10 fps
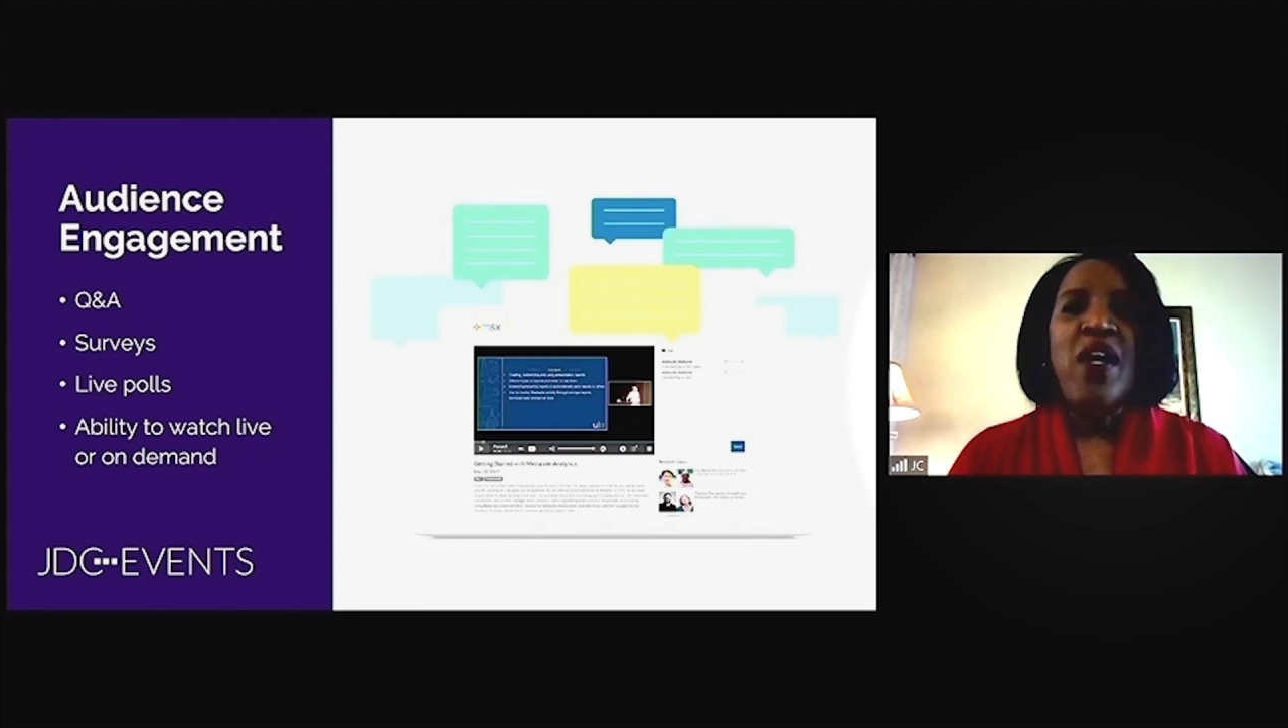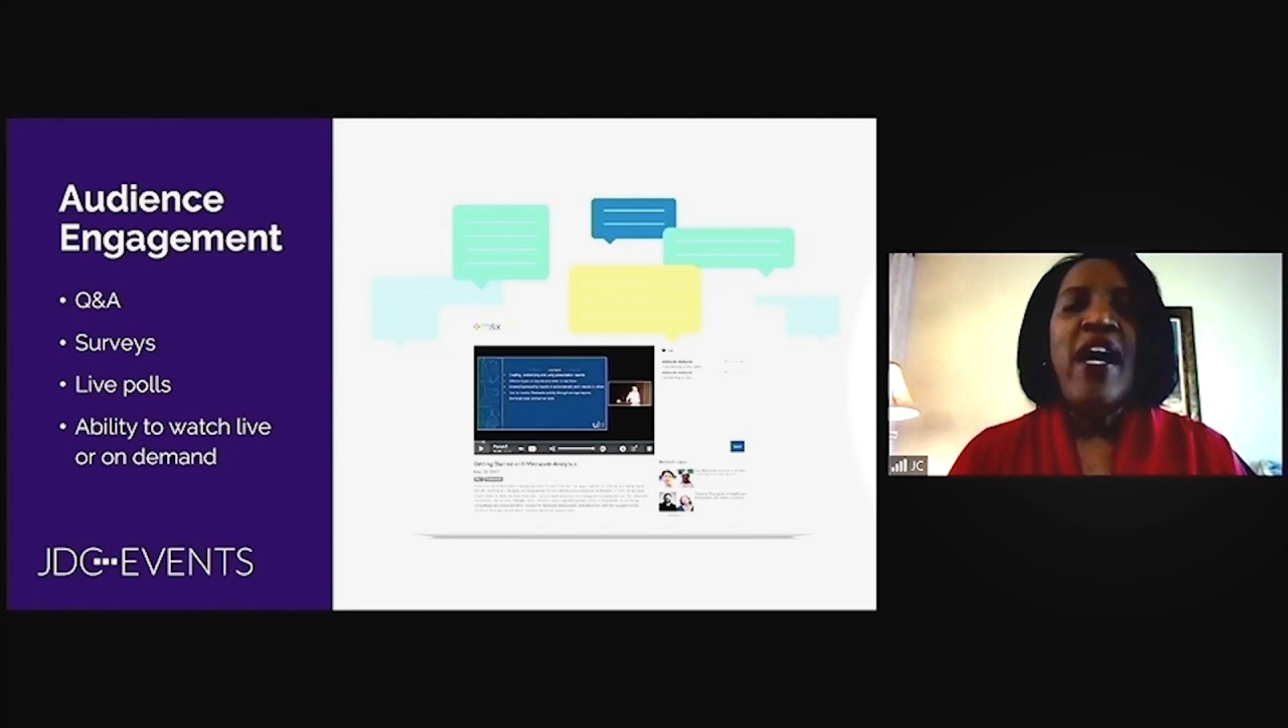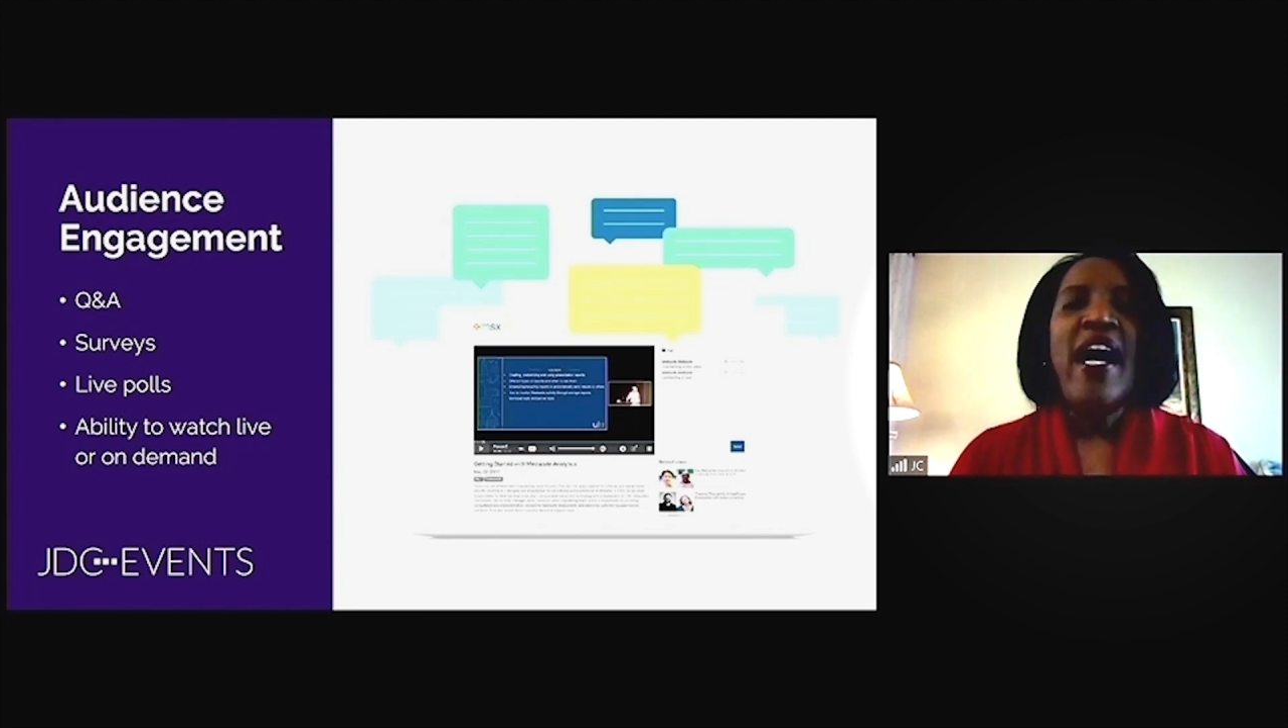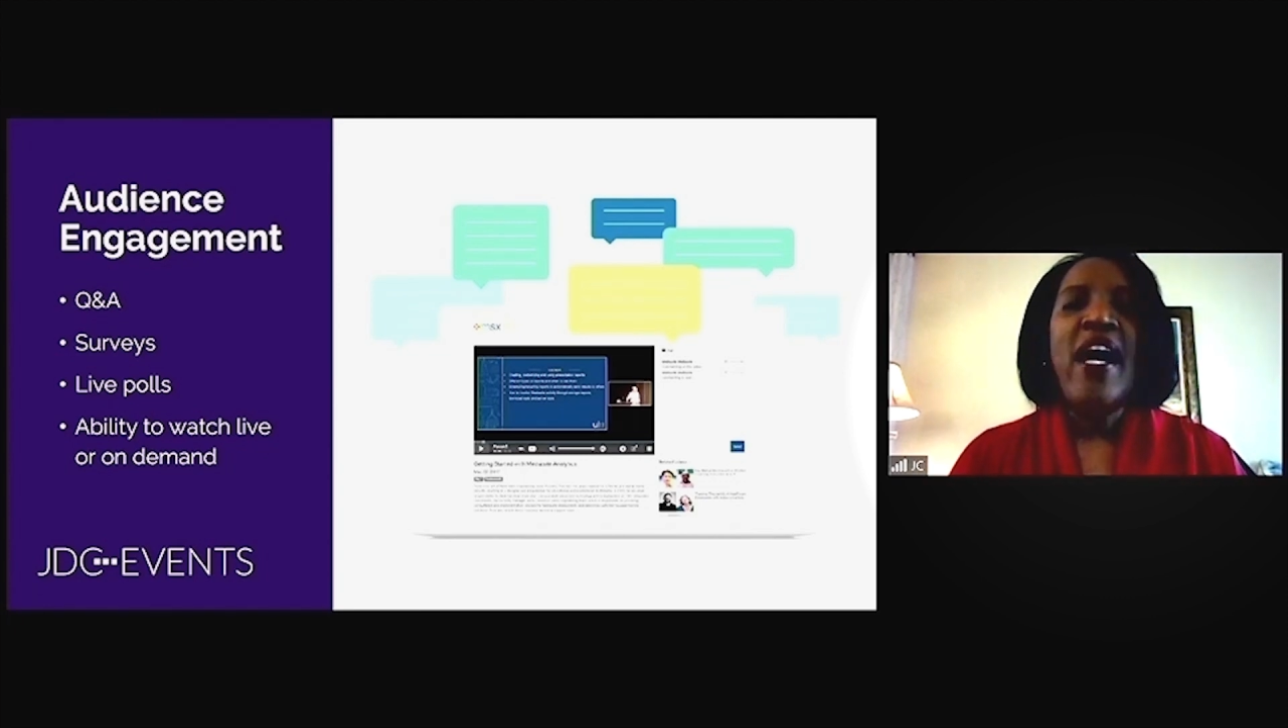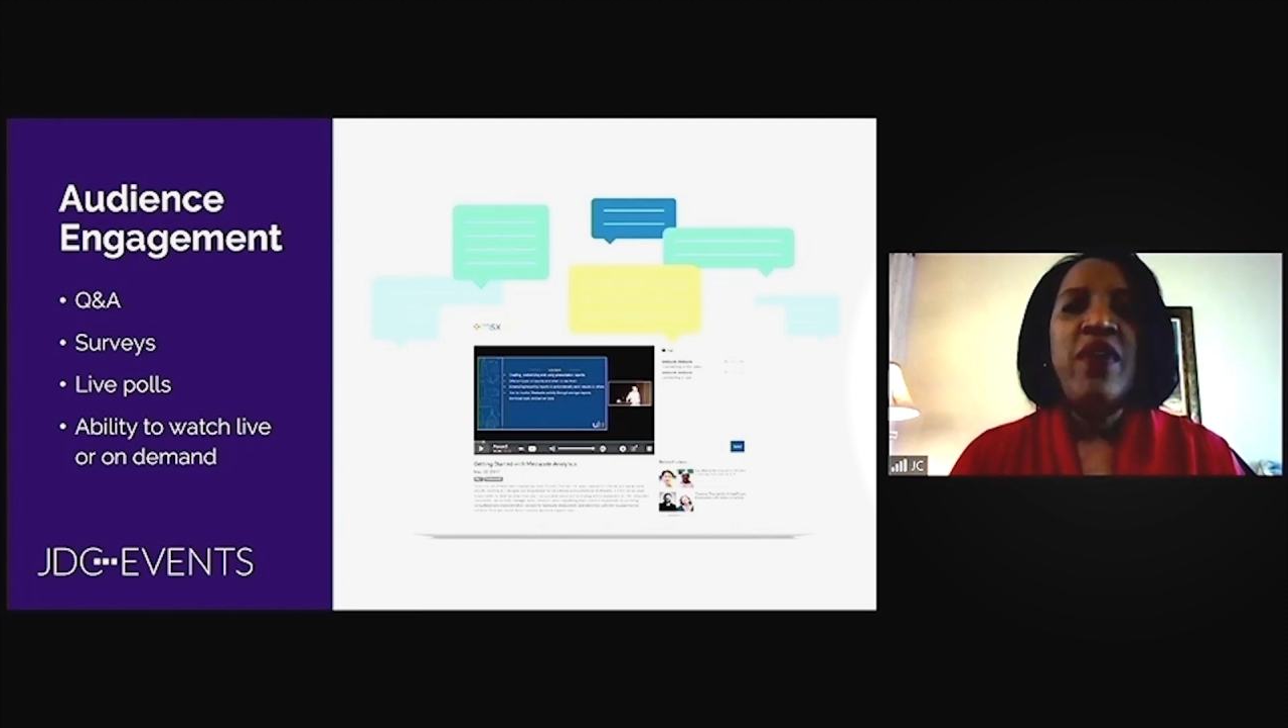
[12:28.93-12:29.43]

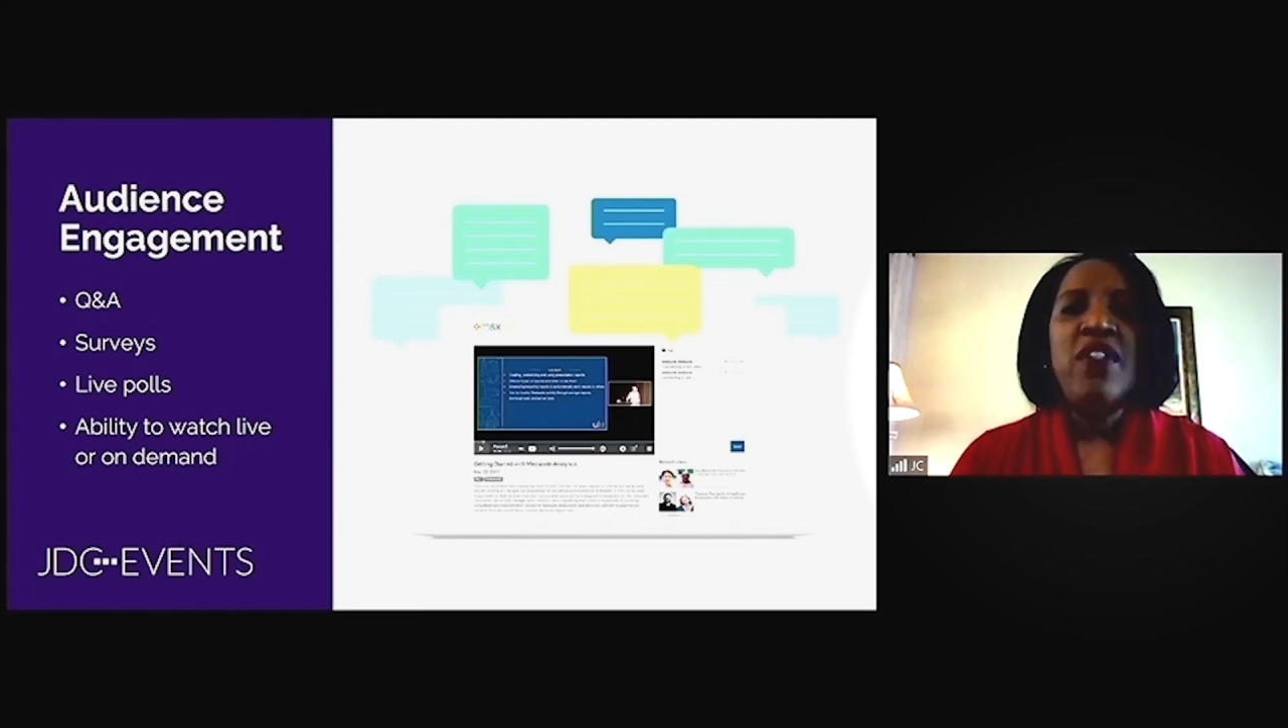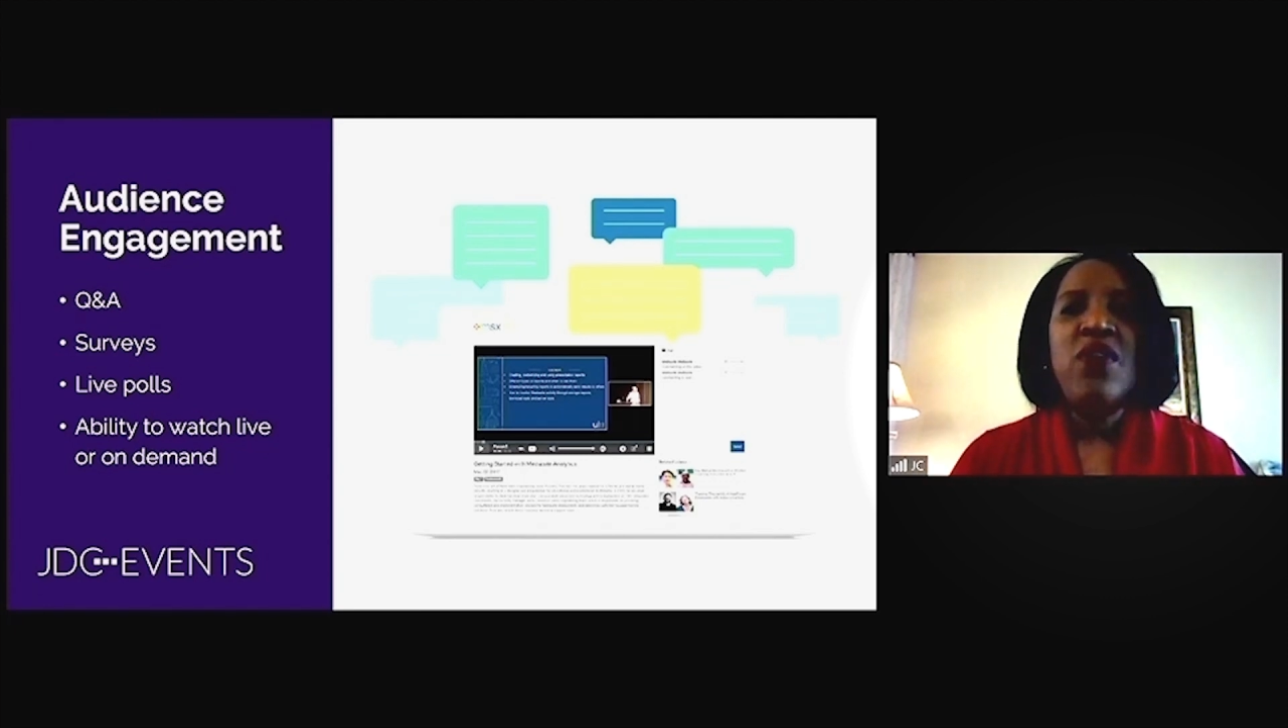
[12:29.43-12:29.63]
how can you